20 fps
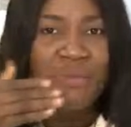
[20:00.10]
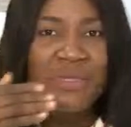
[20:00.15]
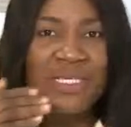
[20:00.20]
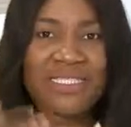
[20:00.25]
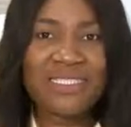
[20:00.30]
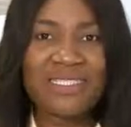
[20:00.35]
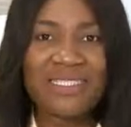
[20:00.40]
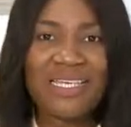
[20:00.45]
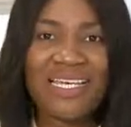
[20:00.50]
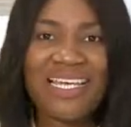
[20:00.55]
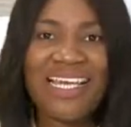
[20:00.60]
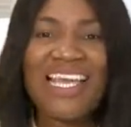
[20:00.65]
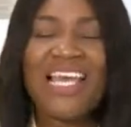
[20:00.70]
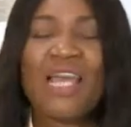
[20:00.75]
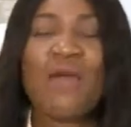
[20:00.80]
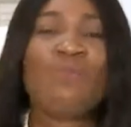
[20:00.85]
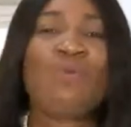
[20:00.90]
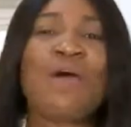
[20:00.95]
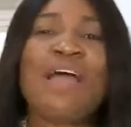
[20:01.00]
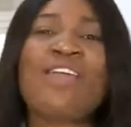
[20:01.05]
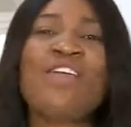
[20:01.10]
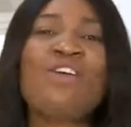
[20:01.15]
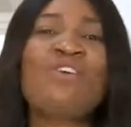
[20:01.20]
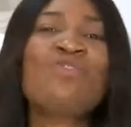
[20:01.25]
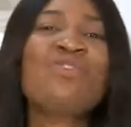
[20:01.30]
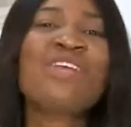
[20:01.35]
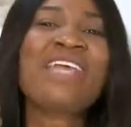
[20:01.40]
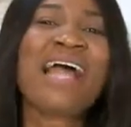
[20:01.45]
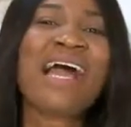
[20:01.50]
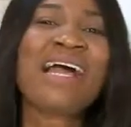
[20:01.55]
from it. When
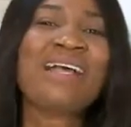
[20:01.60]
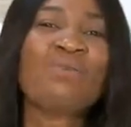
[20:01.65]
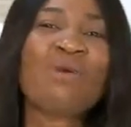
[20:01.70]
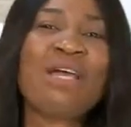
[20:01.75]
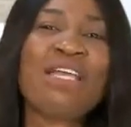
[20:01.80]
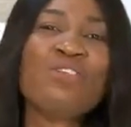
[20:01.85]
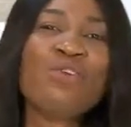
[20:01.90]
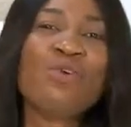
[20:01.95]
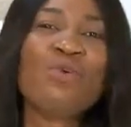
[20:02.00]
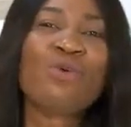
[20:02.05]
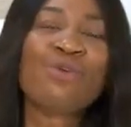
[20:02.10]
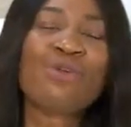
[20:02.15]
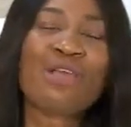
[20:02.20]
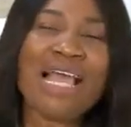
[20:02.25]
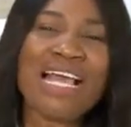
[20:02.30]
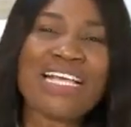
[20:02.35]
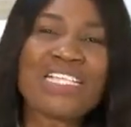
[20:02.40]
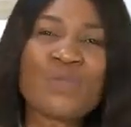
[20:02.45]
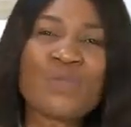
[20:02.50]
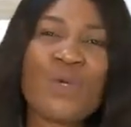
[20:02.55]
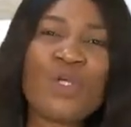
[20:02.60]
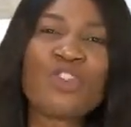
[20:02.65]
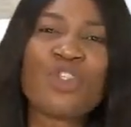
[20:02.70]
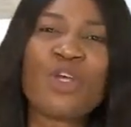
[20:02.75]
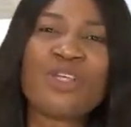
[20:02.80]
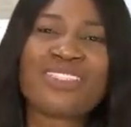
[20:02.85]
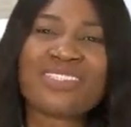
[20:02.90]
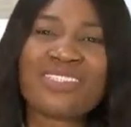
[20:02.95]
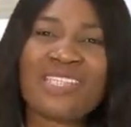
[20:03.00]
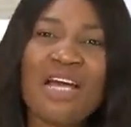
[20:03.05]
you react, when you expose
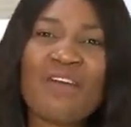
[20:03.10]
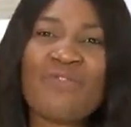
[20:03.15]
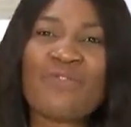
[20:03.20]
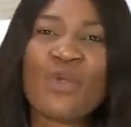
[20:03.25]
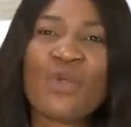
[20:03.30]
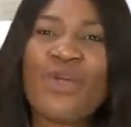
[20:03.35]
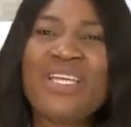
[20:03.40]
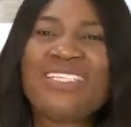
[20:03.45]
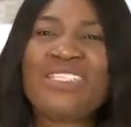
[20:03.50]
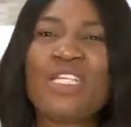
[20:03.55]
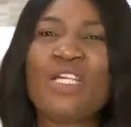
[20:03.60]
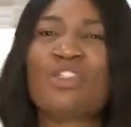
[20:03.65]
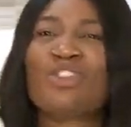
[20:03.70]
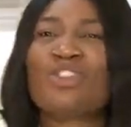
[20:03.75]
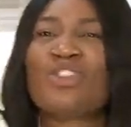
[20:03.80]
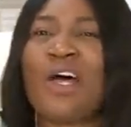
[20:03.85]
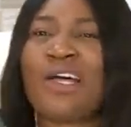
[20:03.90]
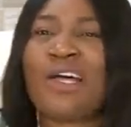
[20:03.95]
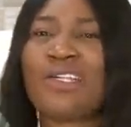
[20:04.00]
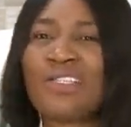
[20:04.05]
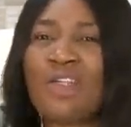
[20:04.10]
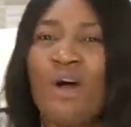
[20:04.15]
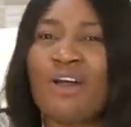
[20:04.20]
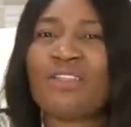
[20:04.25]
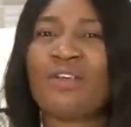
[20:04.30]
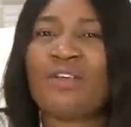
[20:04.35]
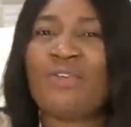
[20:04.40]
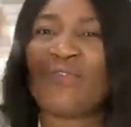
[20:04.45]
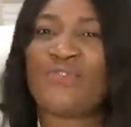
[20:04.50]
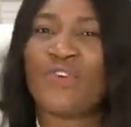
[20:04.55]
yourself to it, the third
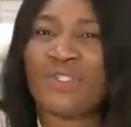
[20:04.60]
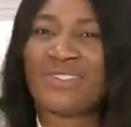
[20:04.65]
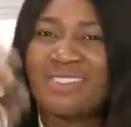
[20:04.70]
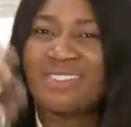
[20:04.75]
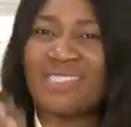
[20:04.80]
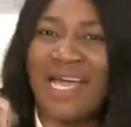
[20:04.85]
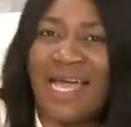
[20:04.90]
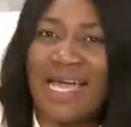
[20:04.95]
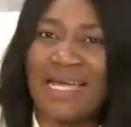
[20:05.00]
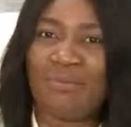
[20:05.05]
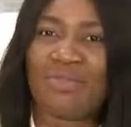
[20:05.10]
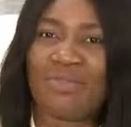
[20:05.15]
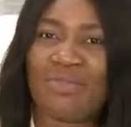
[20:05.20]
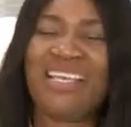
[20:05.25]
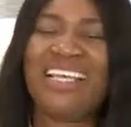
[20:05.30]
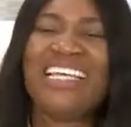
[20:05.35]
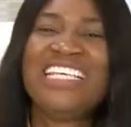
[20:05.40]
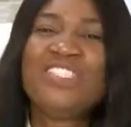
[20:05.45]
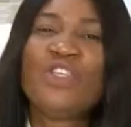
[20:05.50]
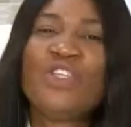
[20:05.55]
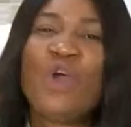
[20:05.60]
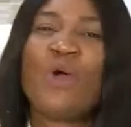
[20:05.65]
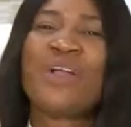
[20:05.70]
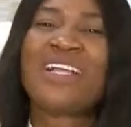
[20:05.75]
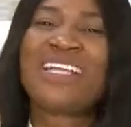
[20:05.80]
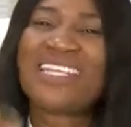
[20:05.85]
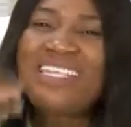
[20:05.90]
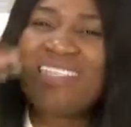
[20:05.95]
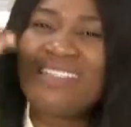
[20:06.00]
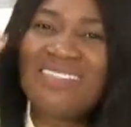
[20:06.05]
or the fourth time,
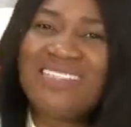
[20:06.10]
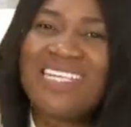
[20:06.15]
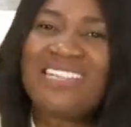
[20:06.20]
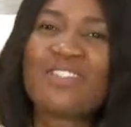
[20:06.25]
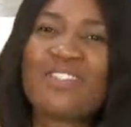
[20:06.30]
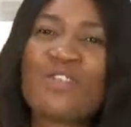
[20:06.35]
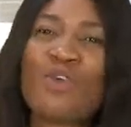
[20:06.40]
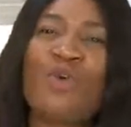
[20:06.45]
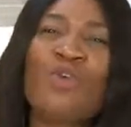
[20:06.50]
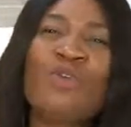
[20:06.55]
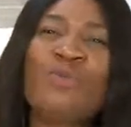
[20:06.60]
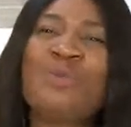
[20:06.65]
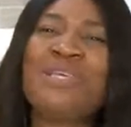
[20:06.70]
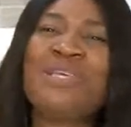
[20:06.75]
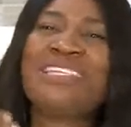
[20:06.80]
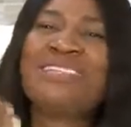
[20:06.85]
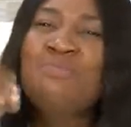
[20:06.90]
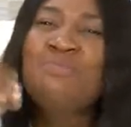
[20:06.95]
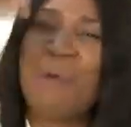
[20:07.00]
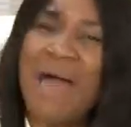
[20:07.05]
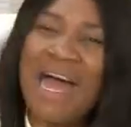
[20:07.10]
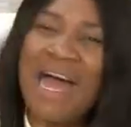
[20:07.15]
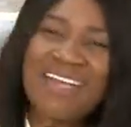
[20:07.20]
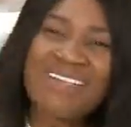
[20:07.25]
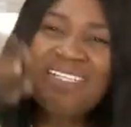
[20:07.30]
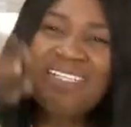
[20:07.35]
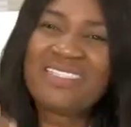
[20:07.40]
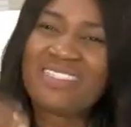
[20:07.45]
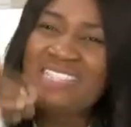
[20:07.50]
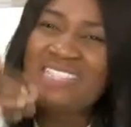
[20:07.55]
your kidneys could be
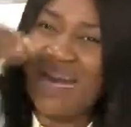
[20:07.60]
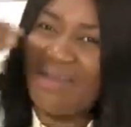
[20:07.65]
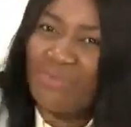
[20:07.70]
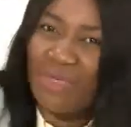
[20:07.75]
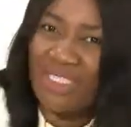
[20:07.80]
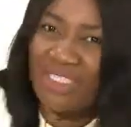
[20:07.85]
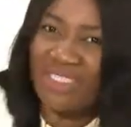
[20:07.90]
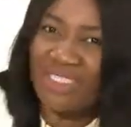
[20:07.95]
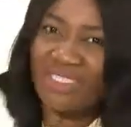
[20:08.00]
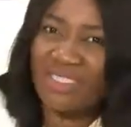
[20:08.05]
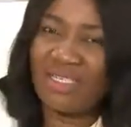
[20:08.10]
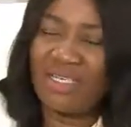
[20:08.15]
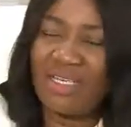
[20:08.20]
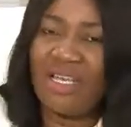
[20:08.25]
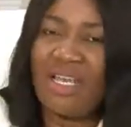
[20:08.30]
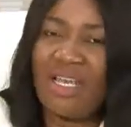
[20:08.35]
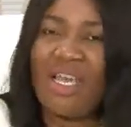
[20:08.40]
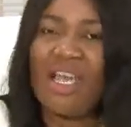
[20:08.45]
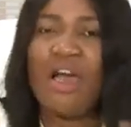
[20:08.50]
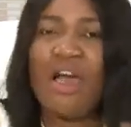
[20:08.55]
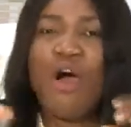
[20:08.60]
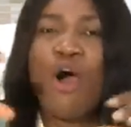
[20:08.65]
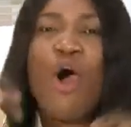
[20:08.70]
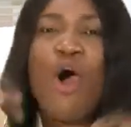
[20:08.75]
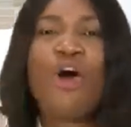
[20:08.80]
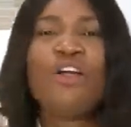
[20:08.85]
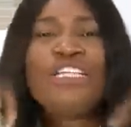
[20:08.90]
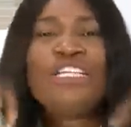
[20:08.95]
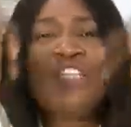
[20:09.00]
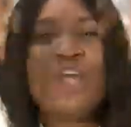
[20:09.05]
badly damaged.
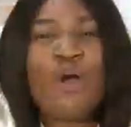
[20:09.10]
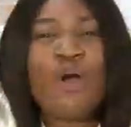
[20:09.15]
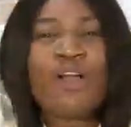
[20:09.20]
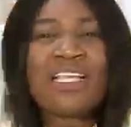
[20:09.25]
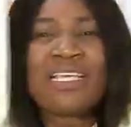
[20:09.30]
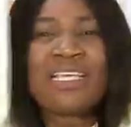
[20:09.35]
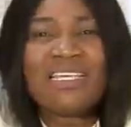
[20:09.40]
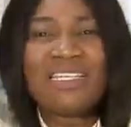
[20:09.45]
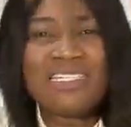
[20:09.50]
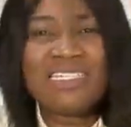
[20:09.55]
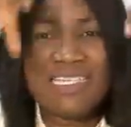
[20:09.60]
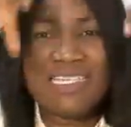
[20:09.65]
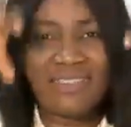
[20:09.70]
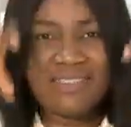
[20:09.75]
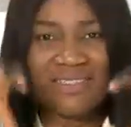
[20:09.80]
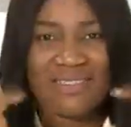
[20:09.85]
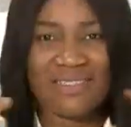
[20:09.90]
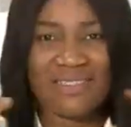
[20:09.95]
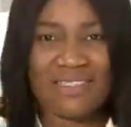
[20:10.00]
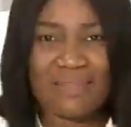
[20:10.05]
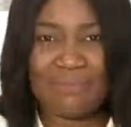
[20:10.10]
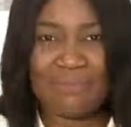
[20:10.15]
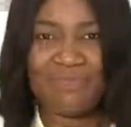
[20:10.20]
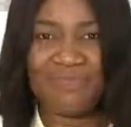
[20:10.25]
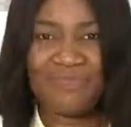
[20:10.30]
On your kidneys